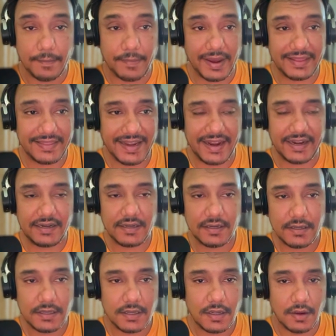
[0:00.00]
By that,
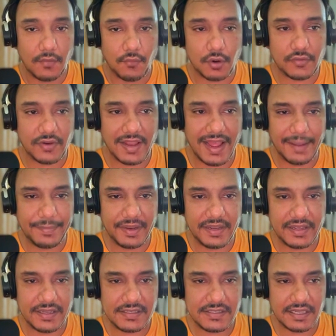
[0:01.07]
what will
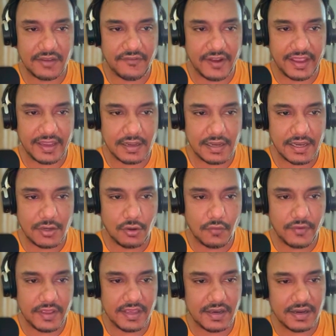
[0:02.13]
happen is if I click
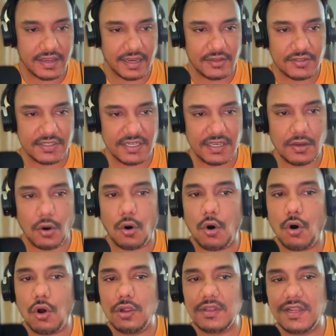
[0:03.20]
over here, can you see
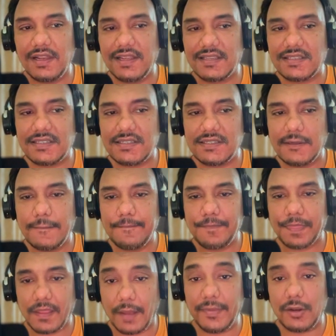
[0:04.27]
all the lists?
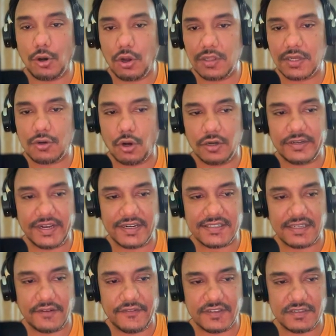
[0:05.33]
I mean, all the
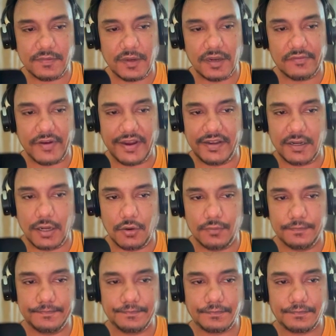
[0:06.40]
contacts are visible right now.